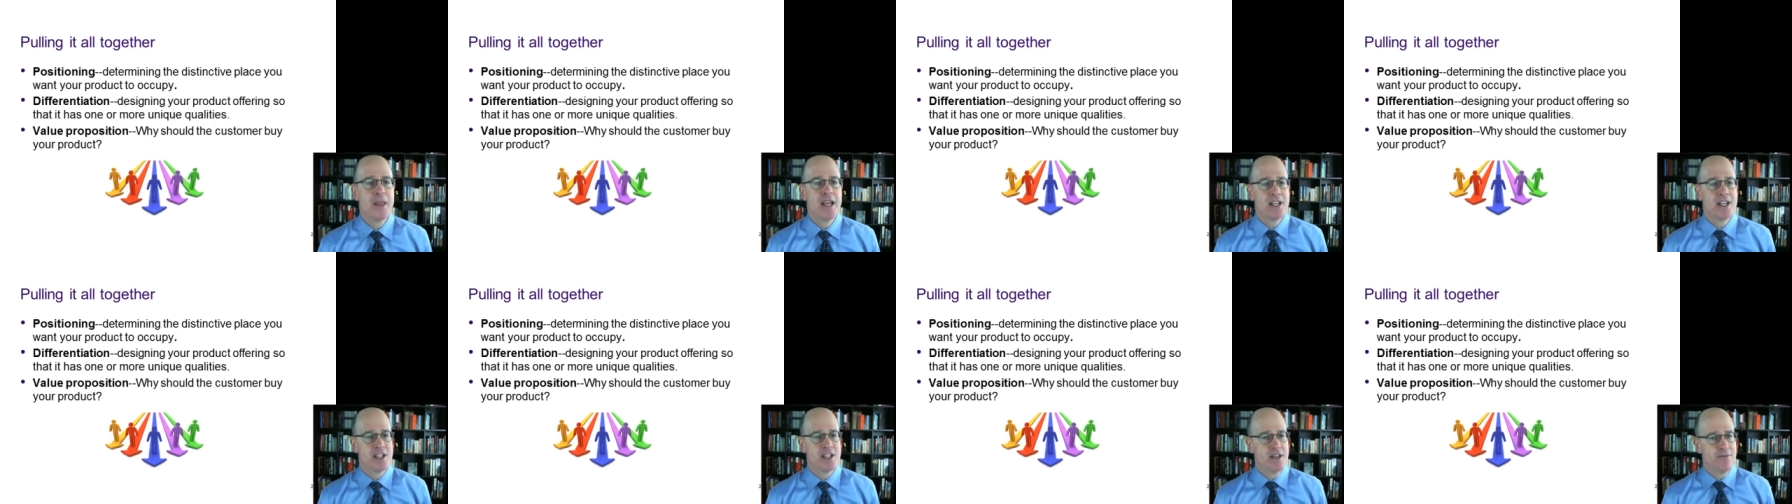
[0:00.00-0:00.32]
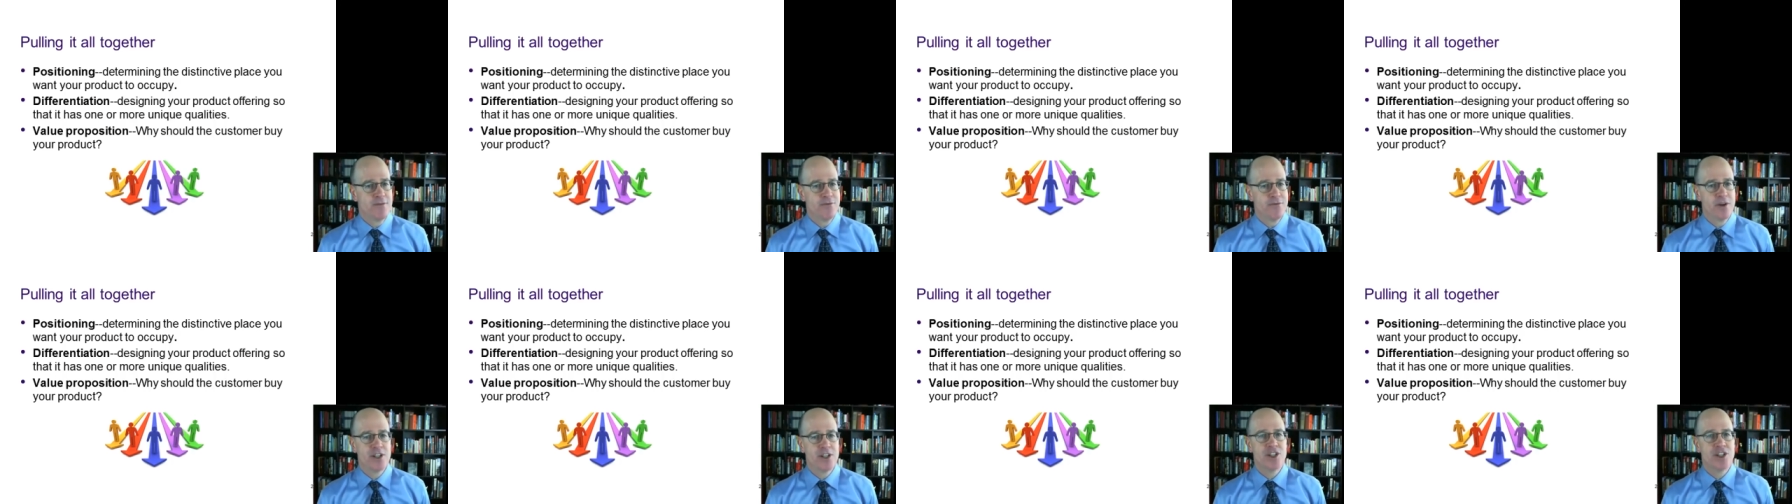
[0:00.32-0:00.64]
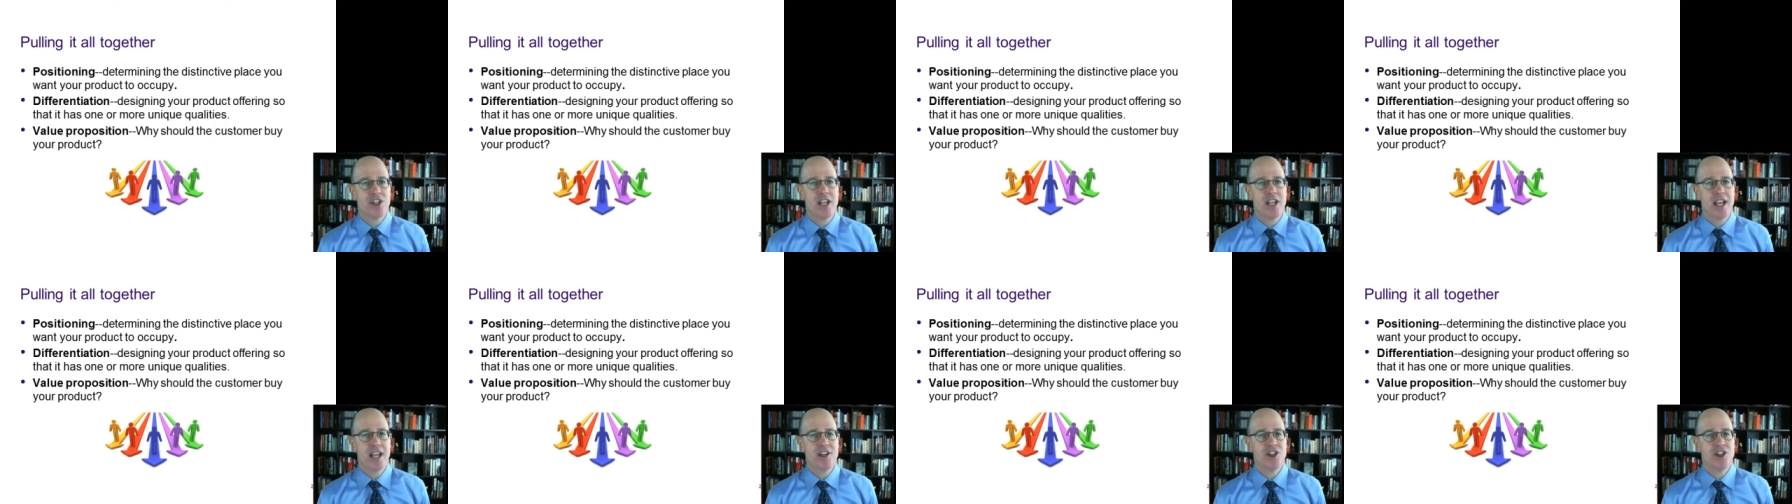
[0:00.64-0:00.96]

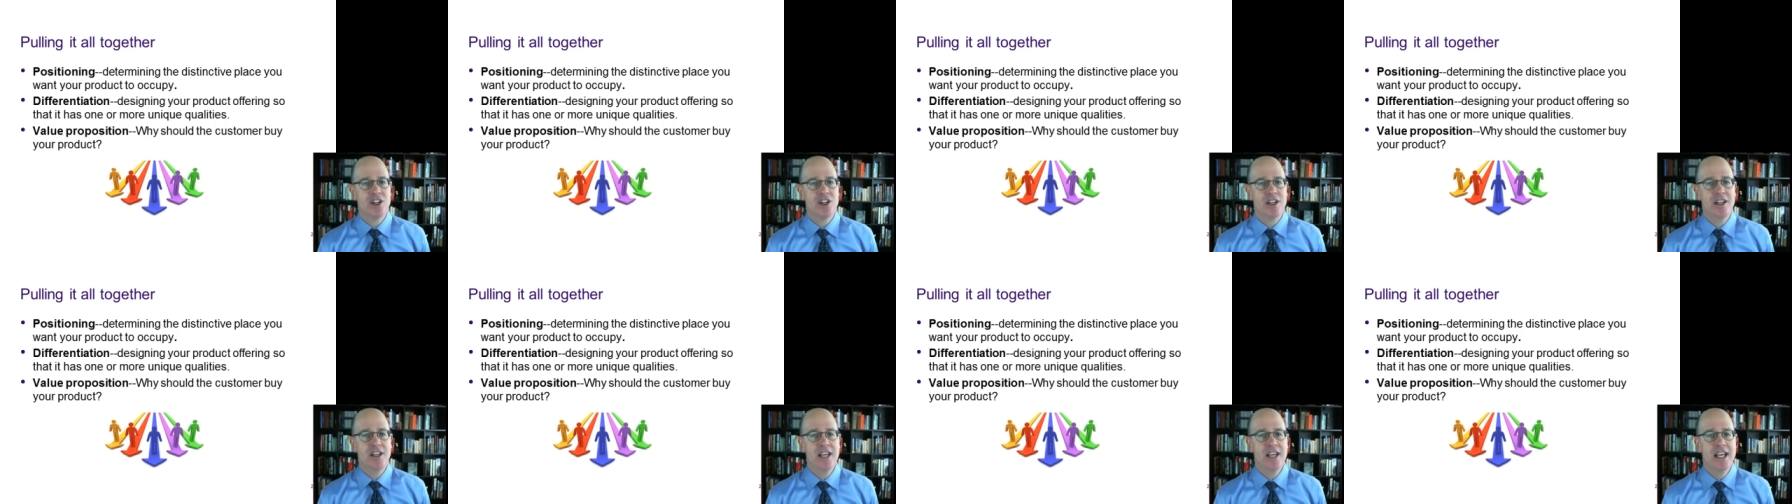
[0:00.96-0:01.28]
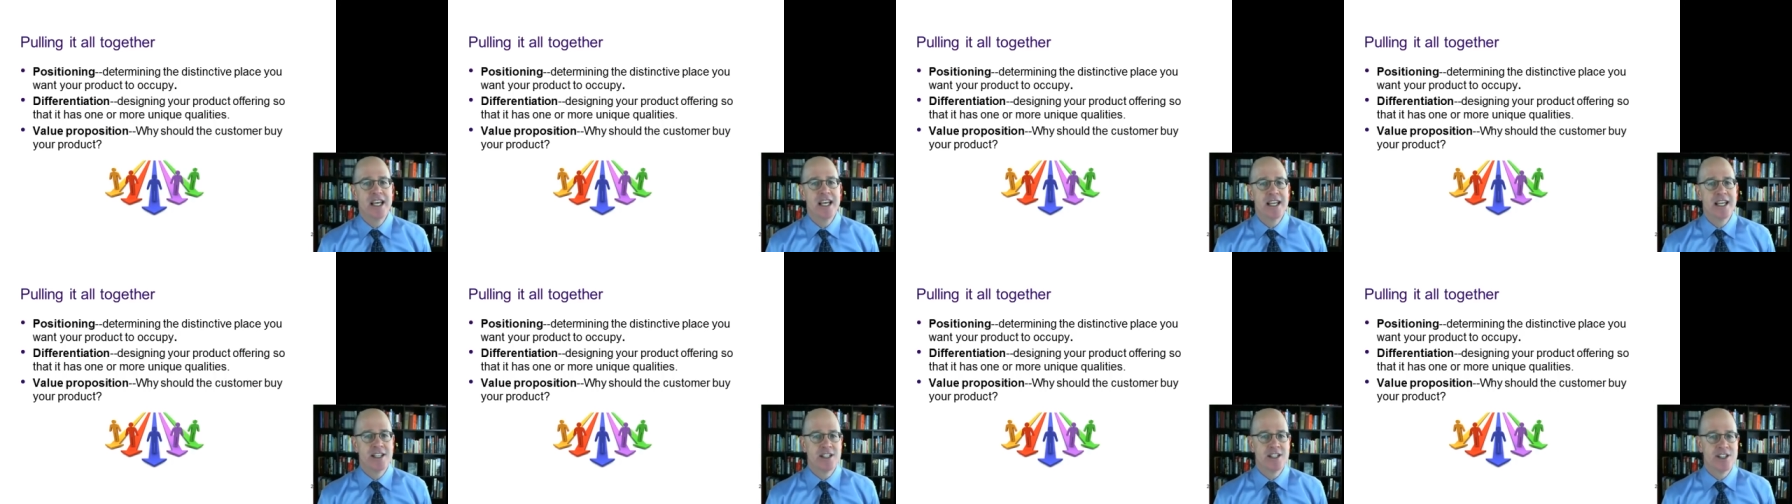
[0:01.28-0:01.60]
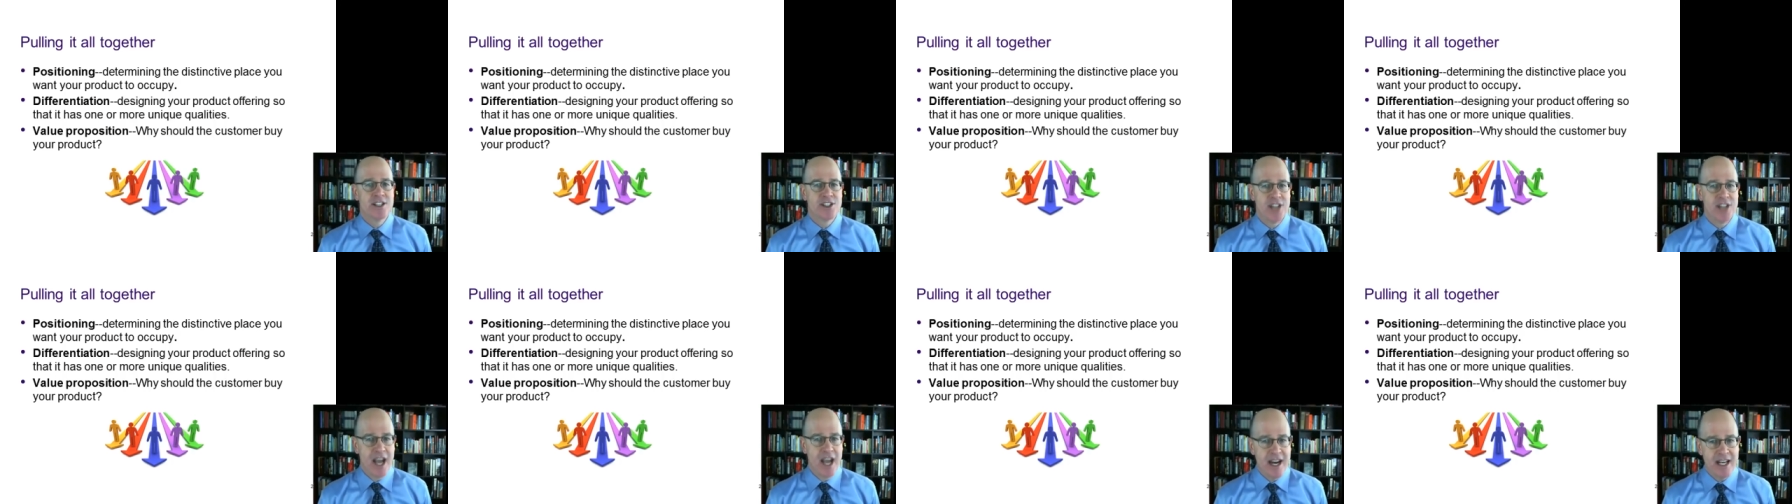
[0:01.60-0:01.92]
Differentiation,
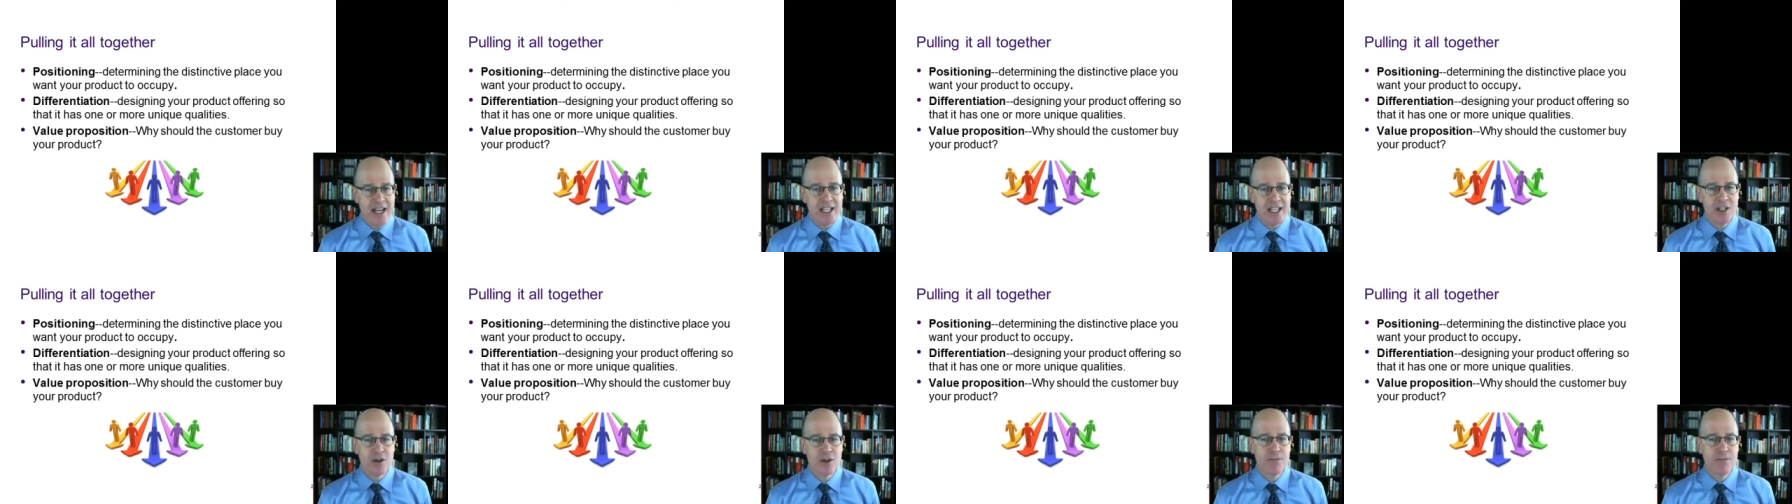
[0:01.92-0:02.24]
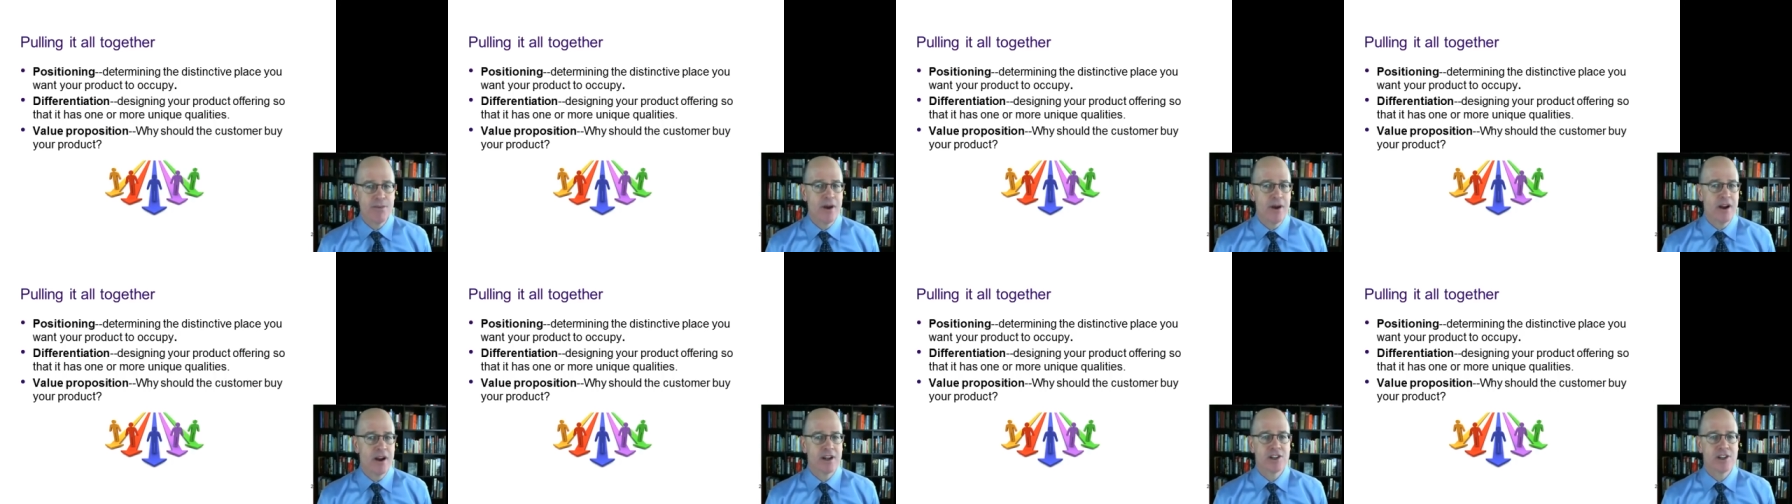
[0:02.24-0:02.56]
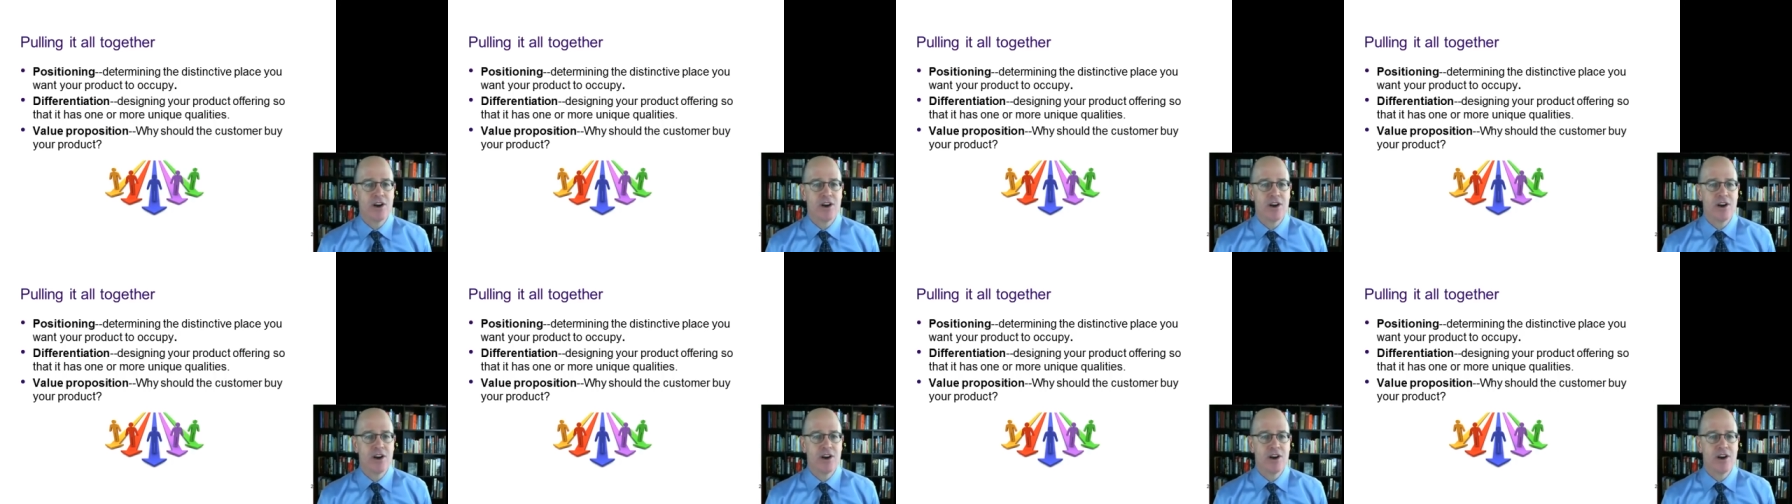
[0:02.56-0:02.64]
designing your product